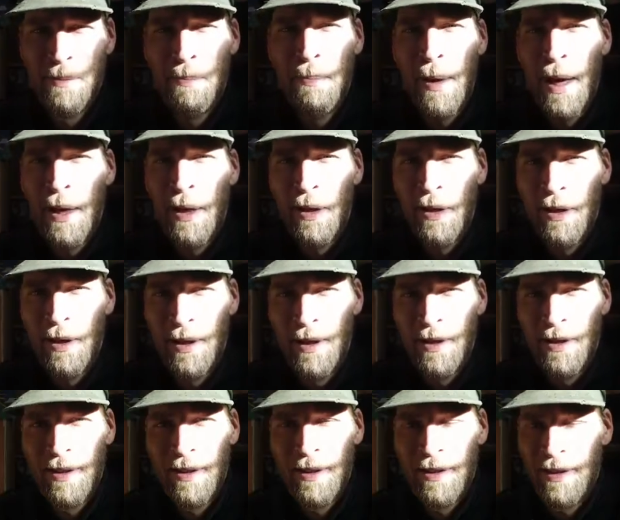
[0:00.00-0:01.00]
metal
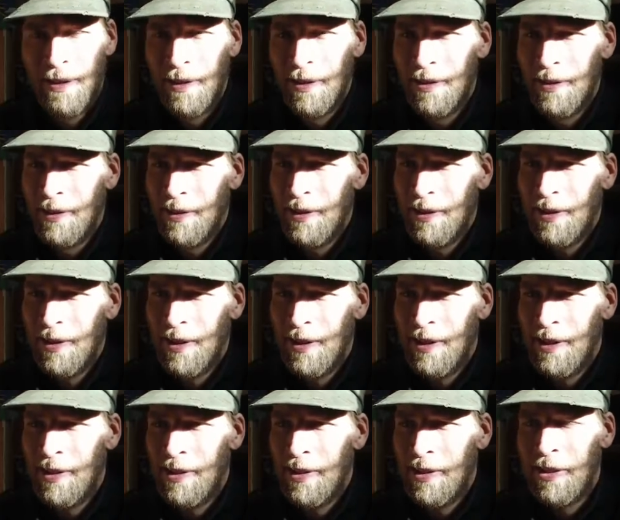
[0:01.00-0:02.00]

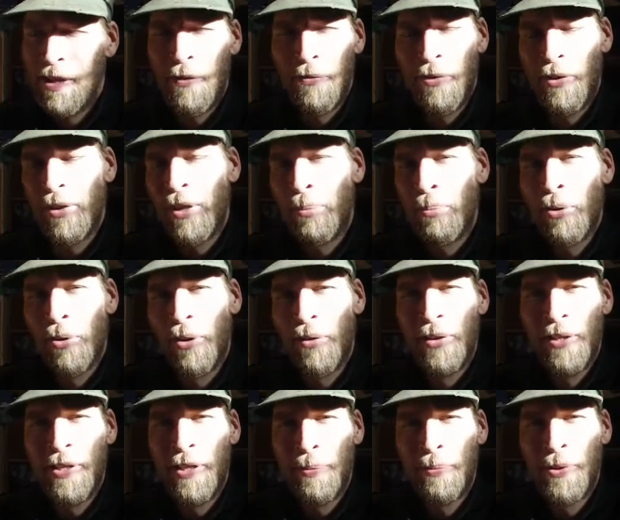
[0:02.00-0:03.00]
it's the stuff that they put
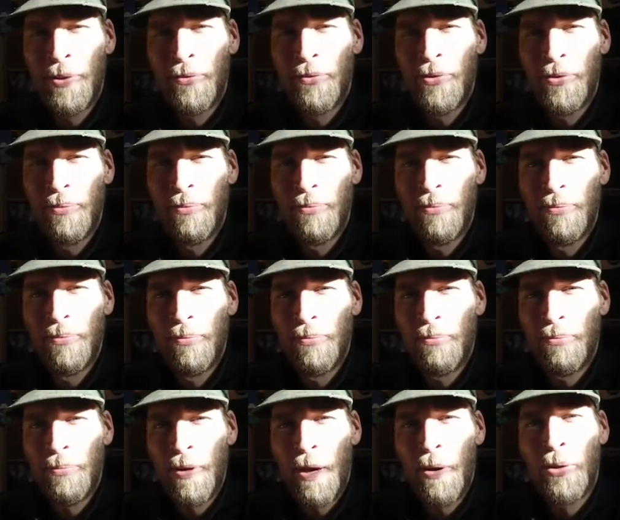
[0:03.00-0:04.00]
on the tips of
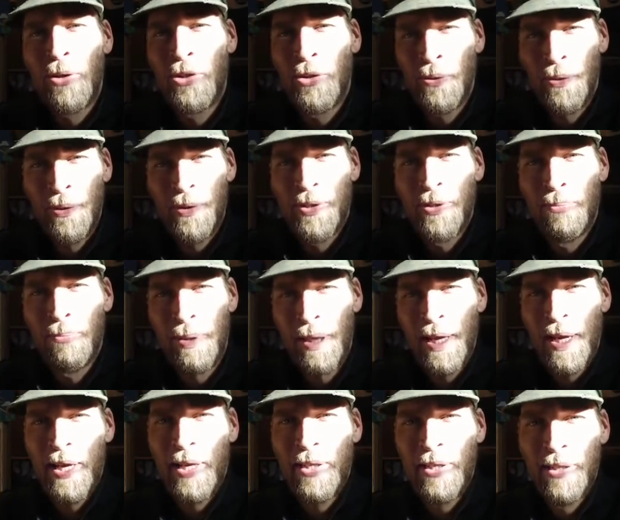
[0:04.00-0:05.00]
power tools and
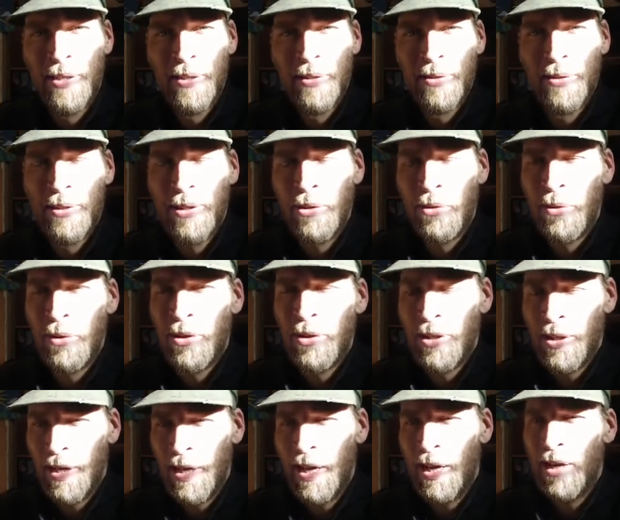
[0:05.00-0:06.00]
blades in order
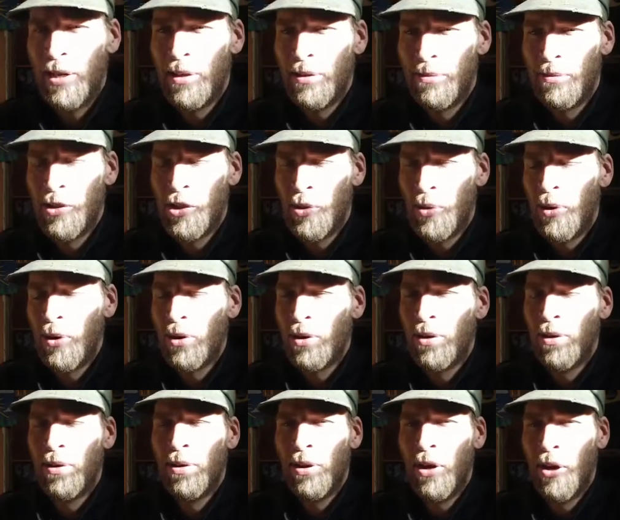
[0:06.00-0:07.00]
to cut
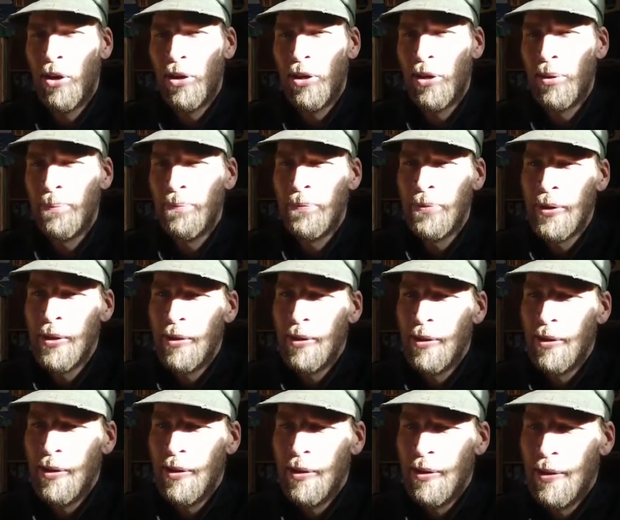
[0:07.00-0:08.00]
stronger and longer.
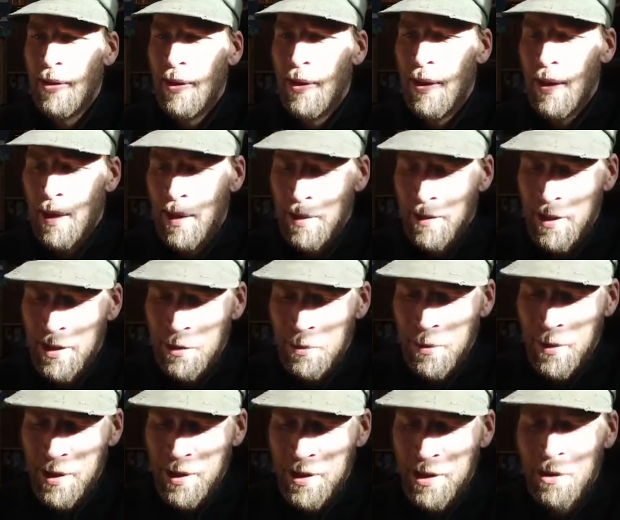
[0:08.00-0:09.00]

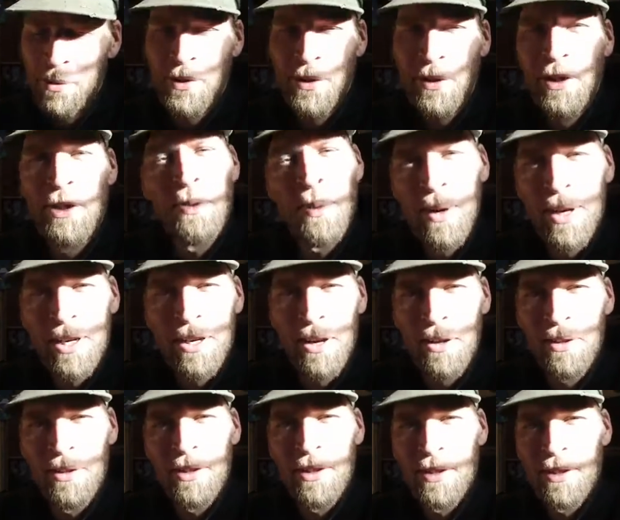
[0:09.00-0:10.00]
This ring here was only
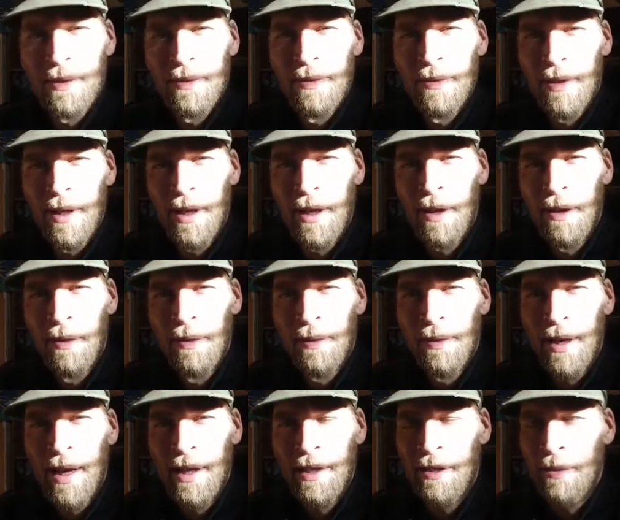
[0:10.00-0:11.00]
$20, you know,
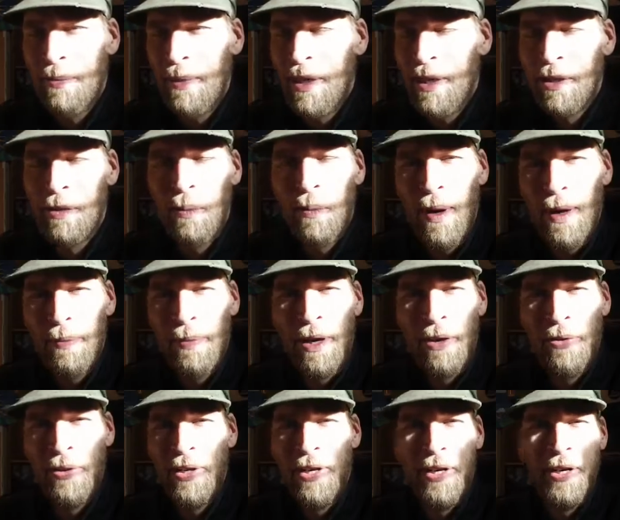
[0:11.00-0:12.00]
and to me it's way
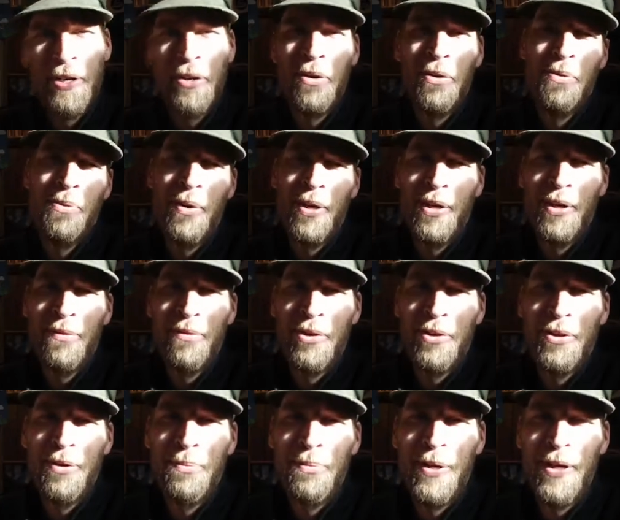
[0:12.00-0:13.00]
better than any gold ring ever
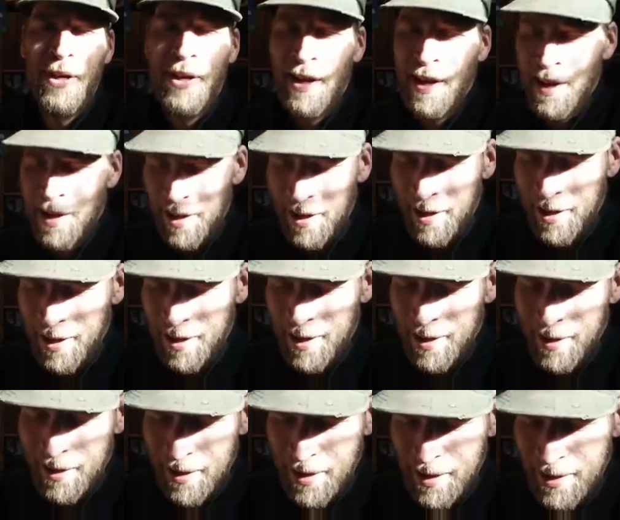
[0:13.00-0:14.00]
could be.
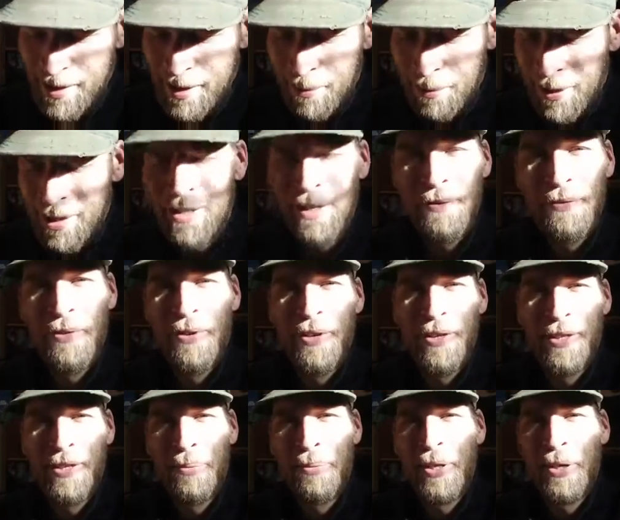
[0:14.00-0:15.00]
It's something
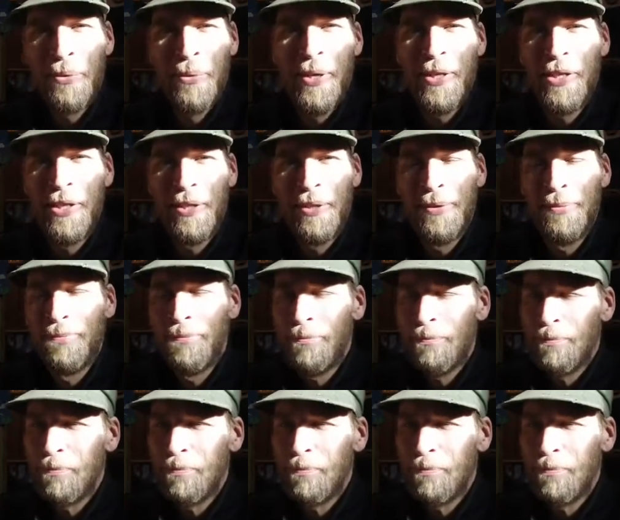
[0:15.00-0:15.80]
different, something original.